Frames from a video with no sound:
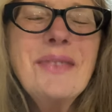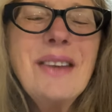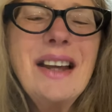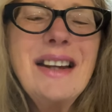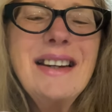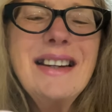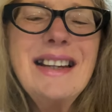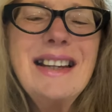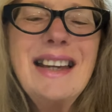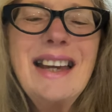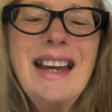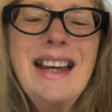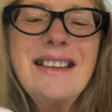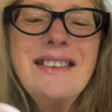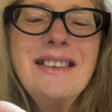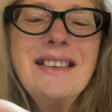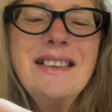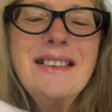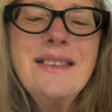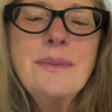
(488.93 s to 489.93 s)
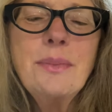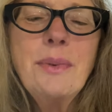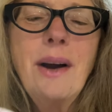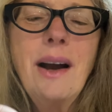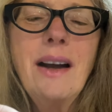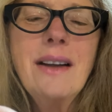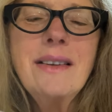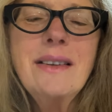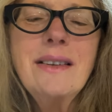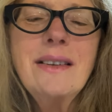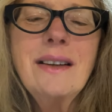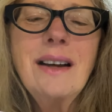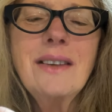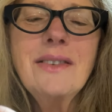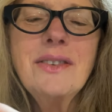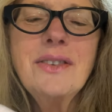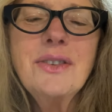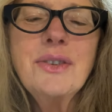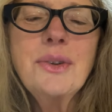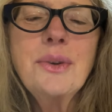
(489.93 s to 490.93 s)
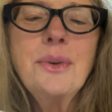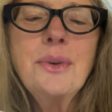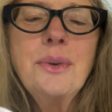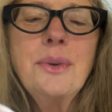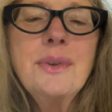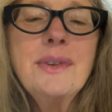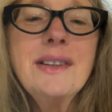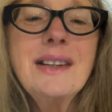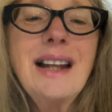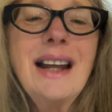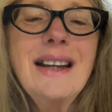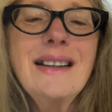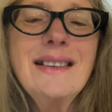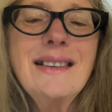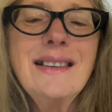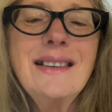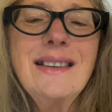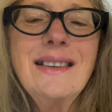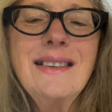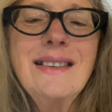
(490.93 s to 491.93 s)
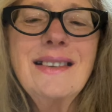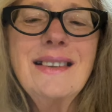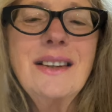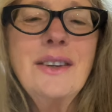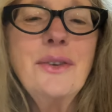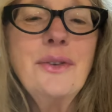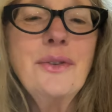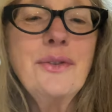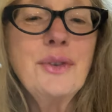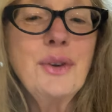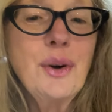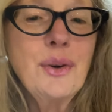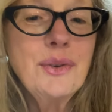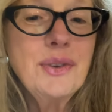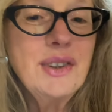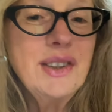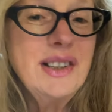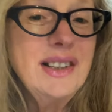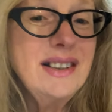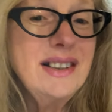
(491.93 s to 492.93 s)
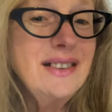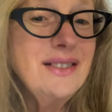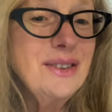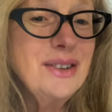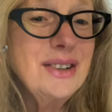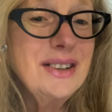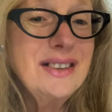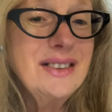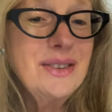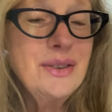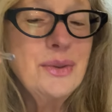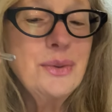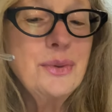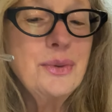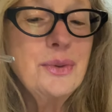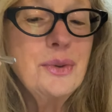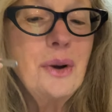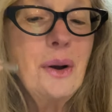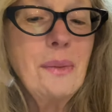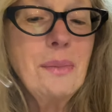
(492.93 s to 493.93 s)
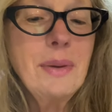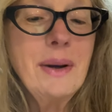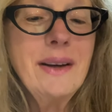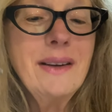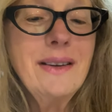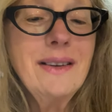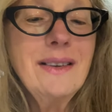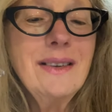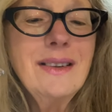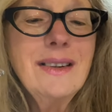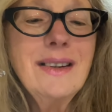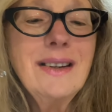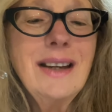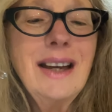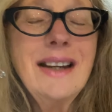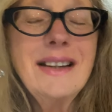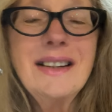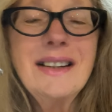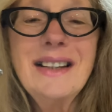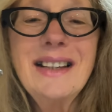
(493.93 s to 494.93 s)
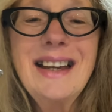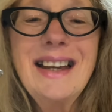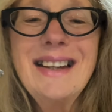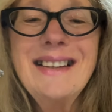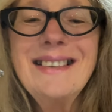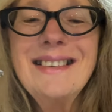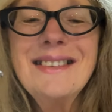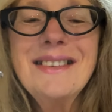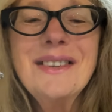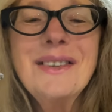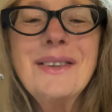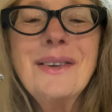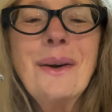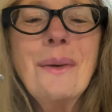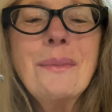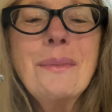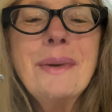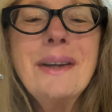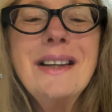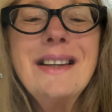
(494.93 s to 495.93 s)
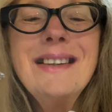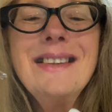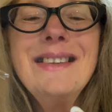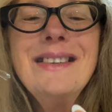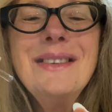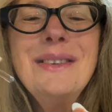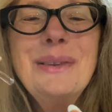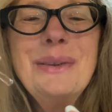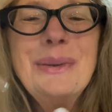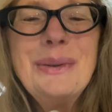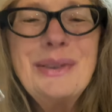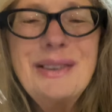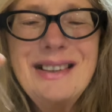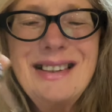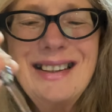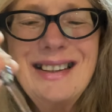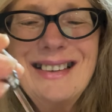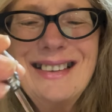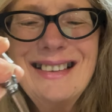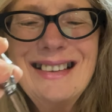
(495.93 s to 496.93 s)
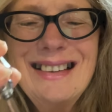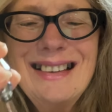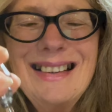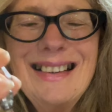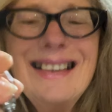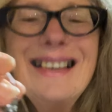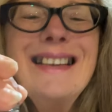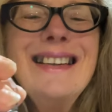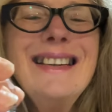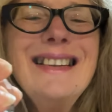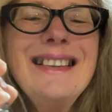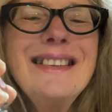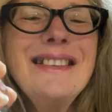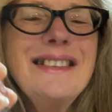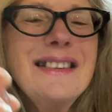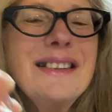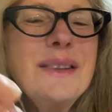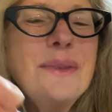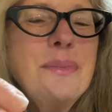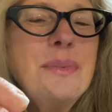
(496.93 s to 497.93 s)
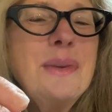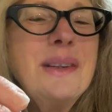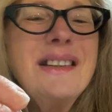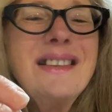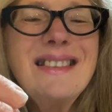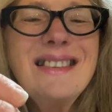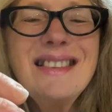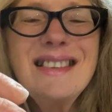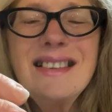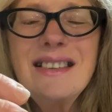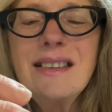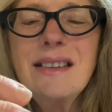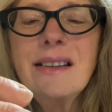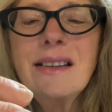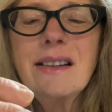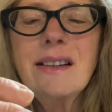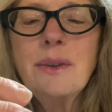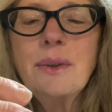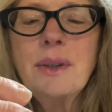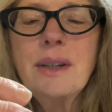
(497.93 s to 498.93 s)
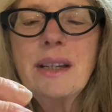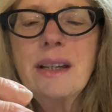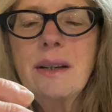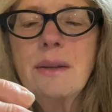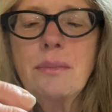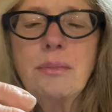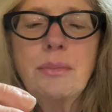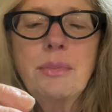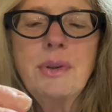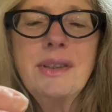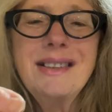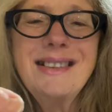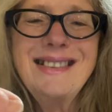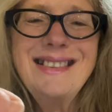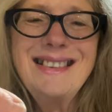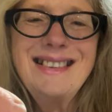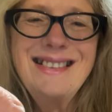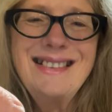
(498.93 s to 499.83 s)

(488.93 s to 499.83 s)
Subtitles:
And again, this one unscrews like this, and you've got the little crystal dropper. And again, it's not being used. It's just been sitting looking pretty.